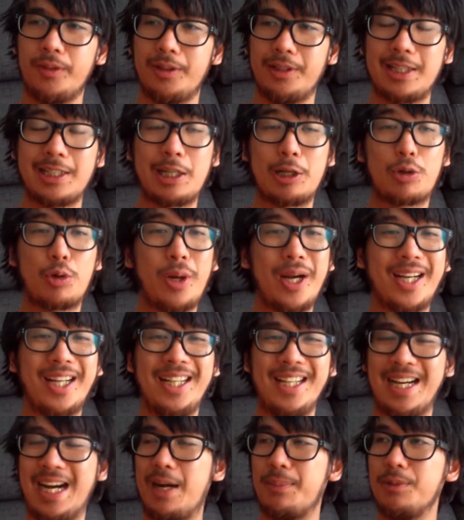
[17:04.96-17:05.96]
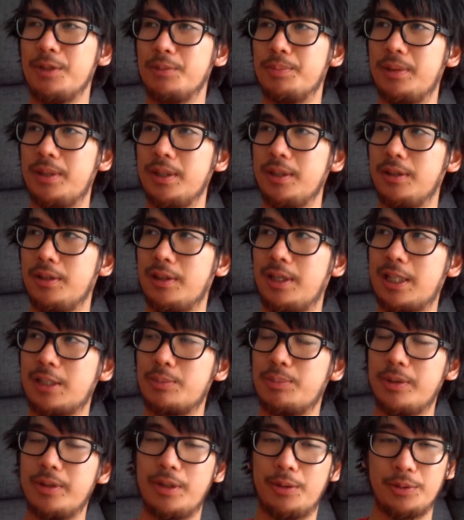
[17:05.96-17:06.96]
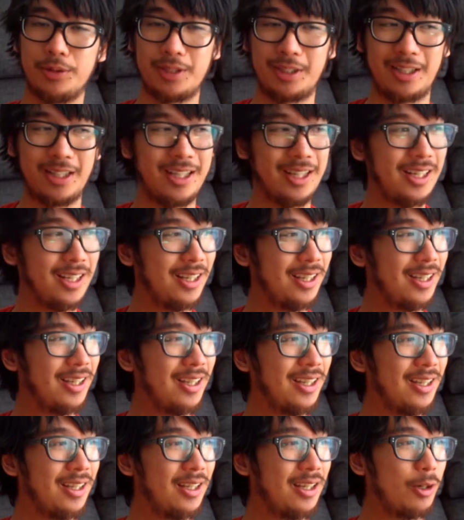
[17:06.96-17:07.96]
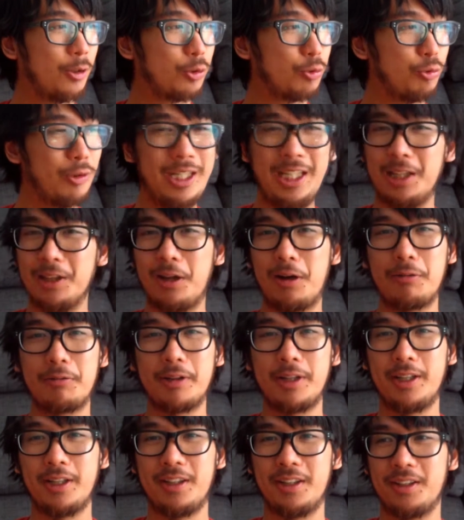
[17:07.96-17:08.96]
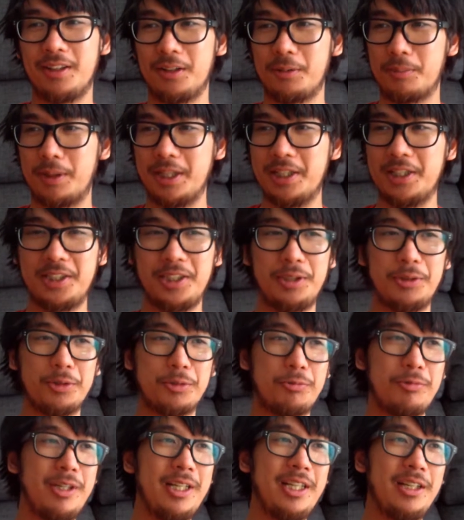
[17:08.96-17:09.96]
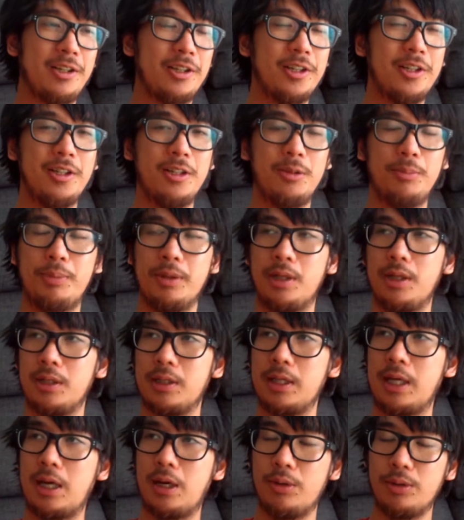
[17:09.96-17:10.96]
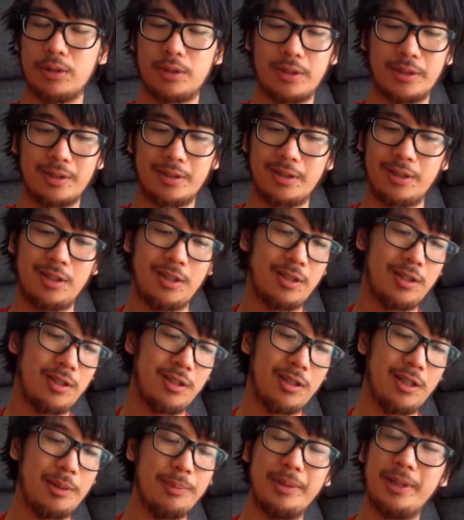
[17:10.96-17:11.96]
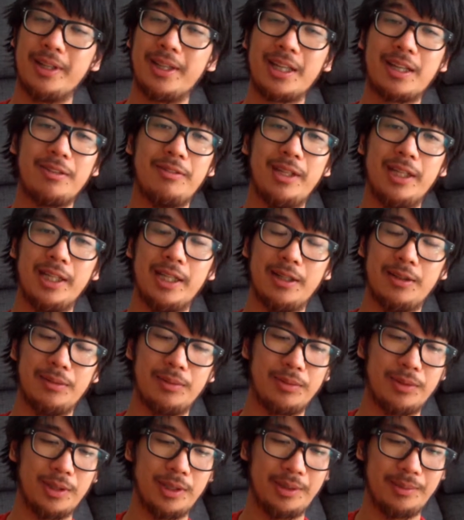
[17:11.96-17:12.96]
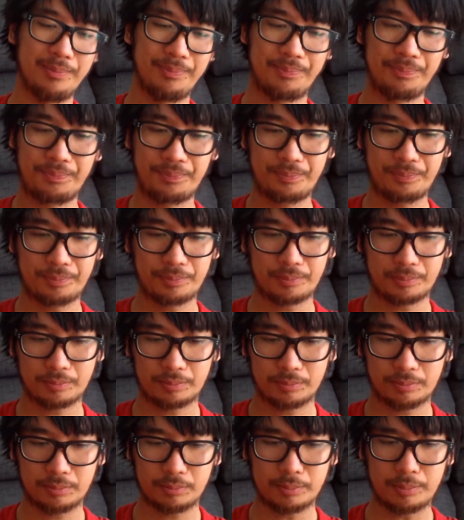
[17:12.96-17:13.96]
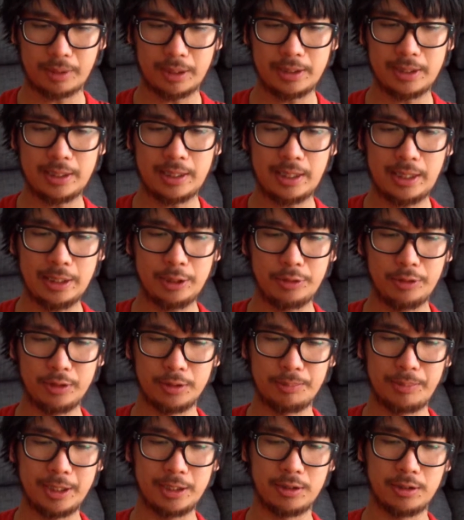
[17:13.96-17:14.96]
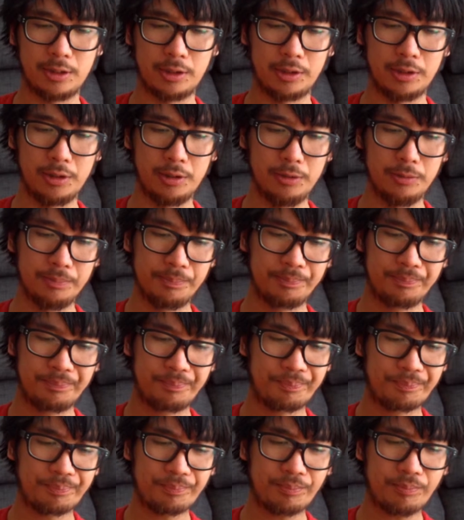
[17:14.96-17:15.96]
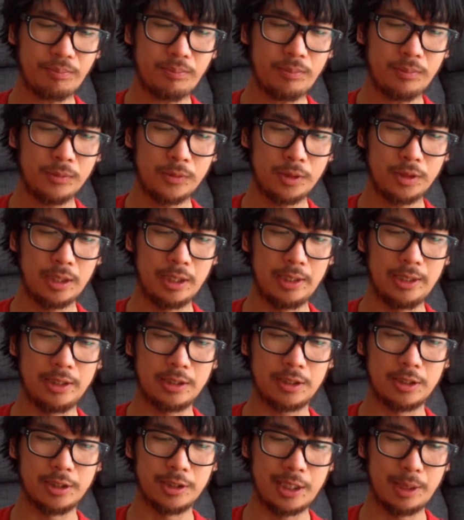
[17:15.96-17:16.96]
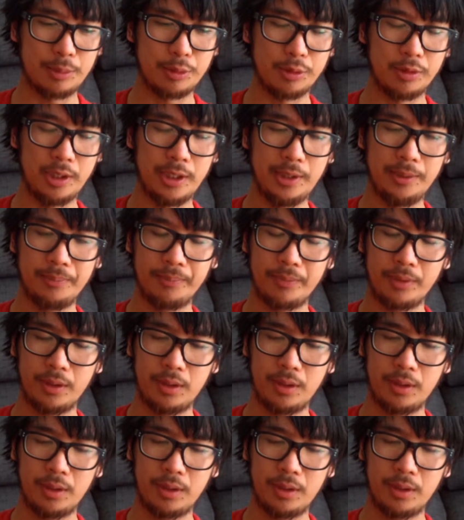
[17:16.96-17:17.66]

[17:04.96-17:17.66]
You know, that's how quickly it happens. But like, you know, last month I was really loving and like my energy was really good. But like now it's like I'm in the thick of it again, right? But I did that entry as best as I could, at least conceptually.